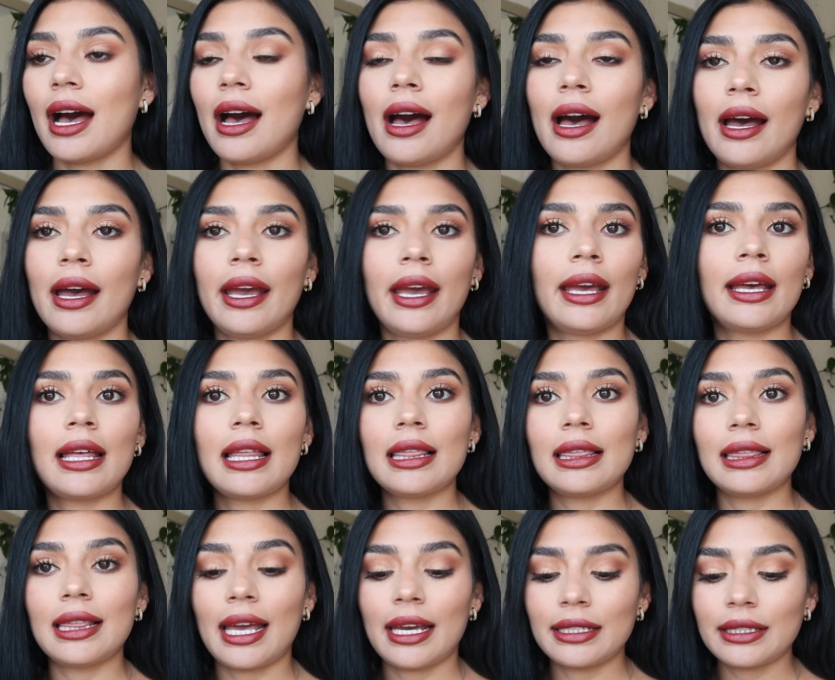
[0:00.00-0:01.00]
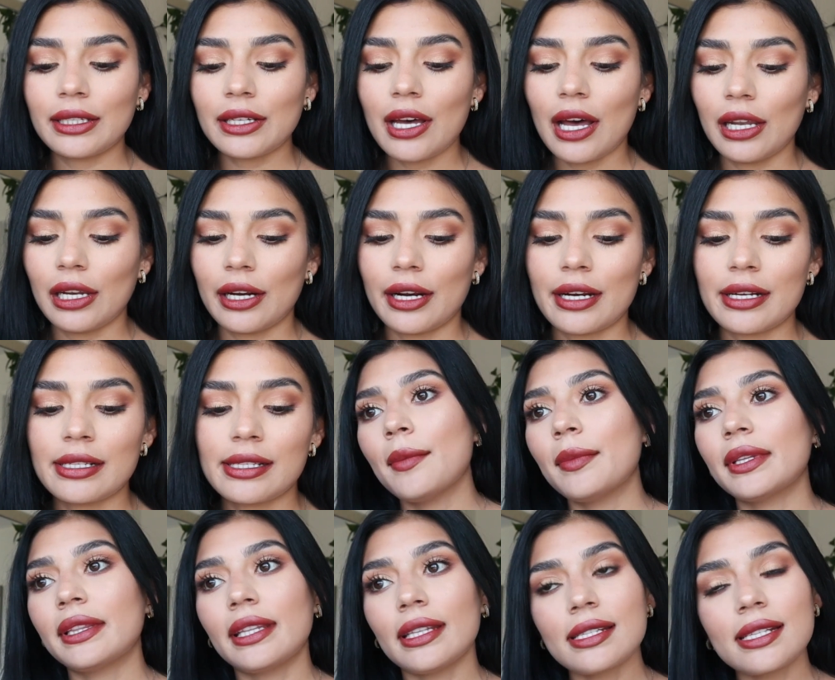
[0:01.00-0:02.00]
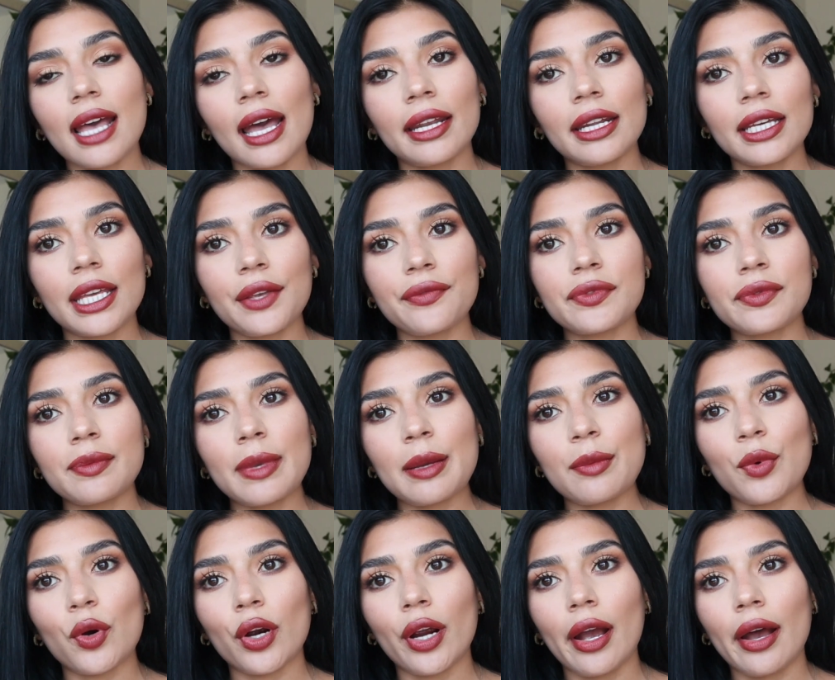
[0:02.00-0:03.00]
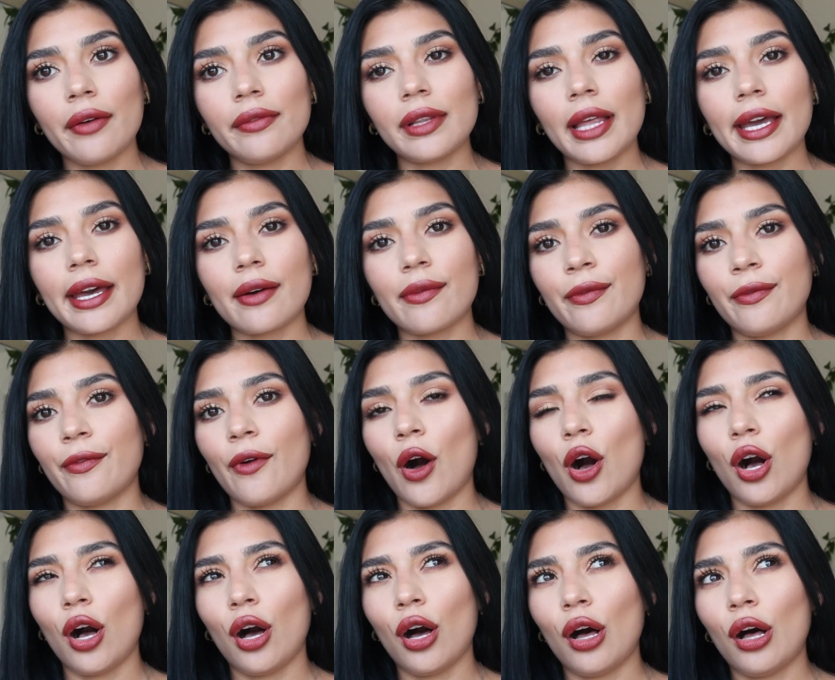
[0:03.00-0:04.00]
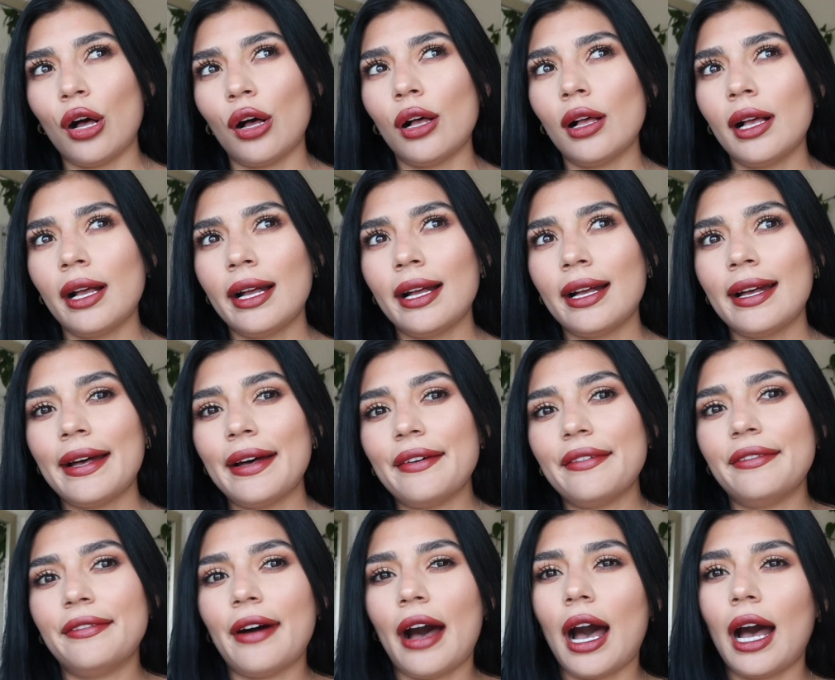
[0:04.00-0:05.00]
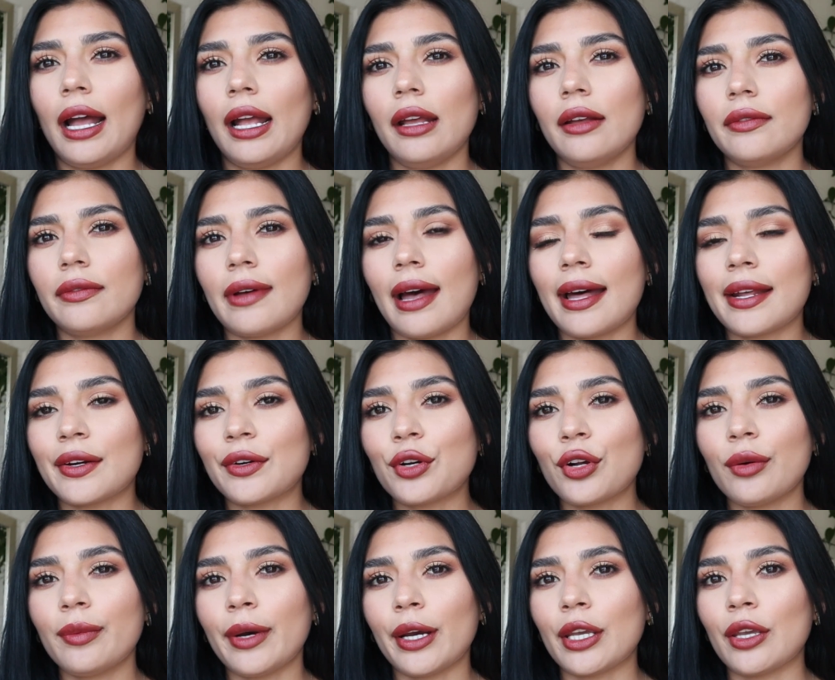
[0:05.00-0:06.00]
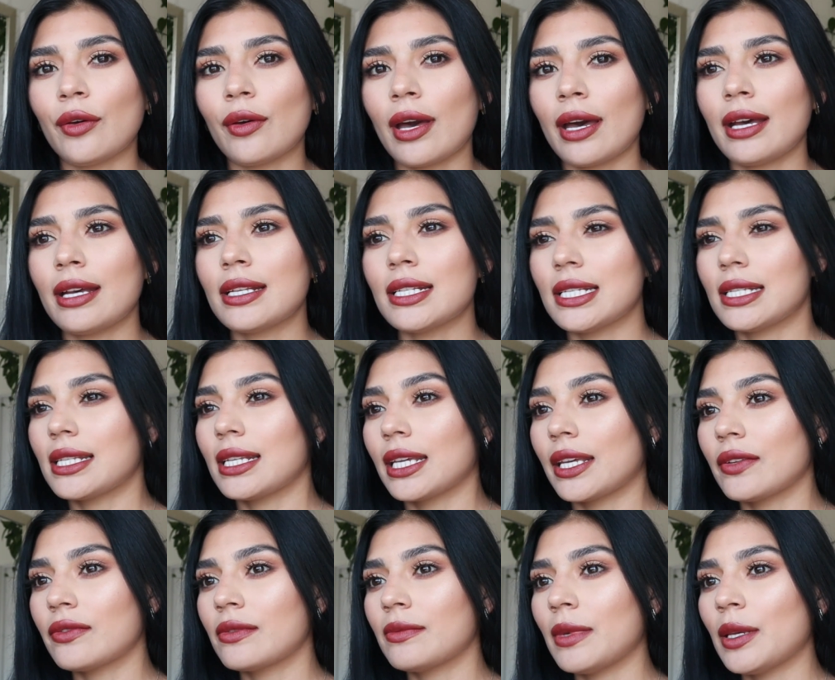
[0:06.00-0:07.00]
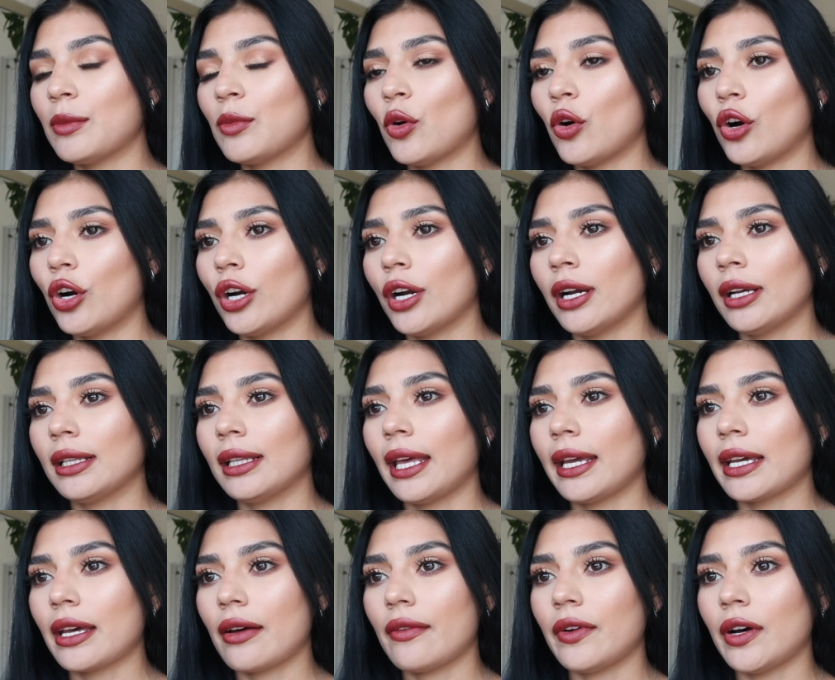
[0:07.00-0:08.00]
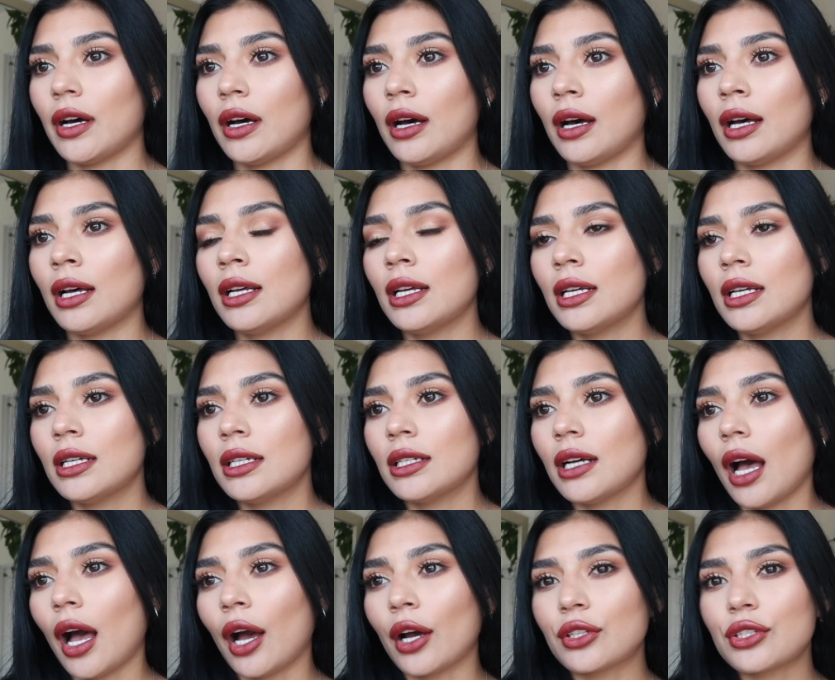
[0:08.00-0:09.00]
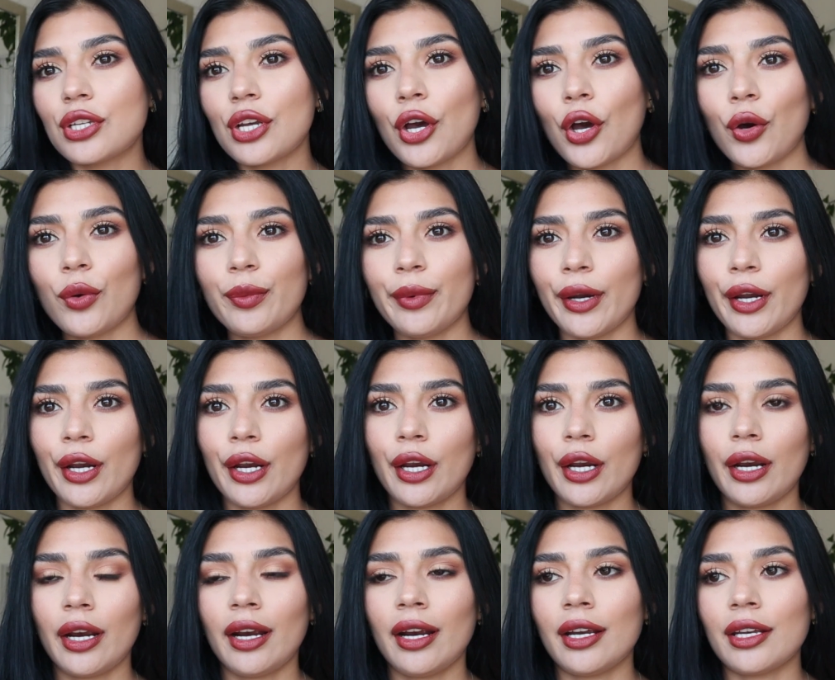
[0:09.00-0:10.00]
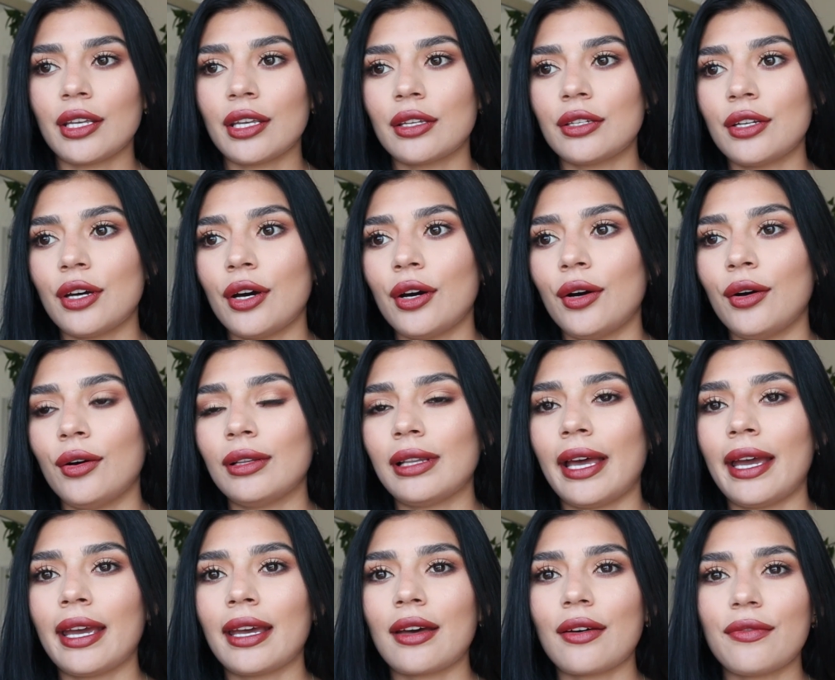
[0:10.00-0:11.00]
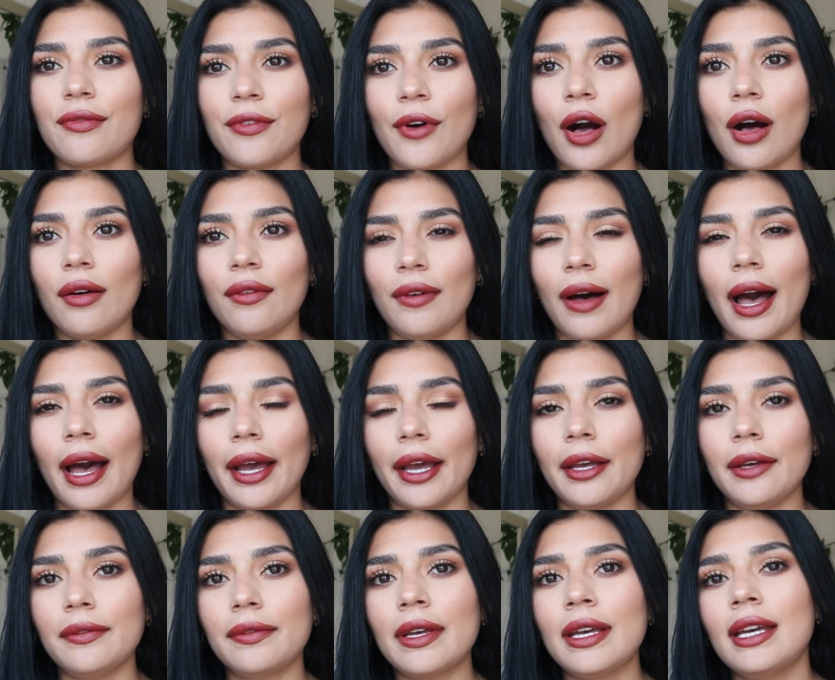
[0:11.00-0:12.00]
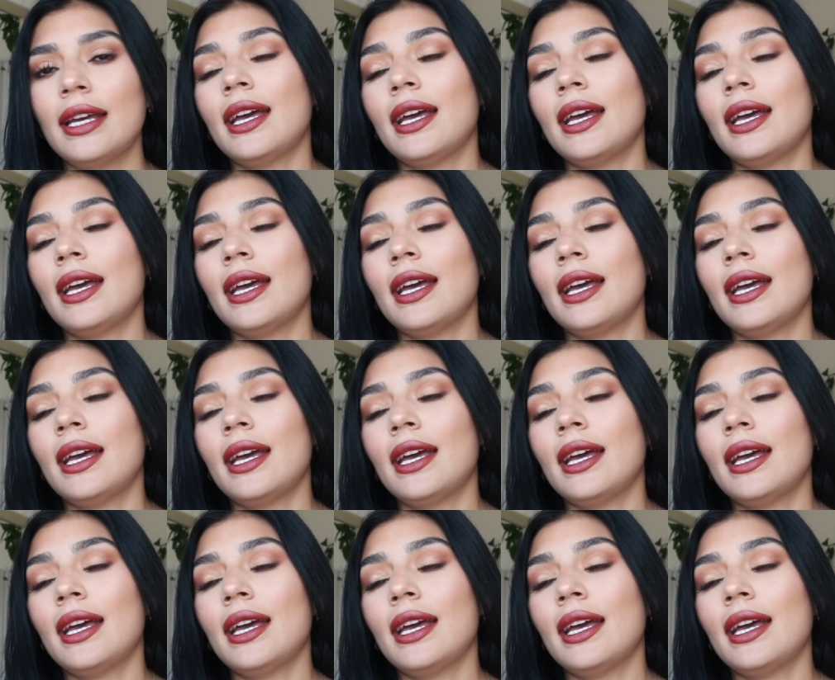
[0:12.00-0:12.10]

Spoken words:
I like the colors, but this kind of gives me more of like a fall vibe. I don't know about you guys. It gives me more like of a October, you know, like fall vibe.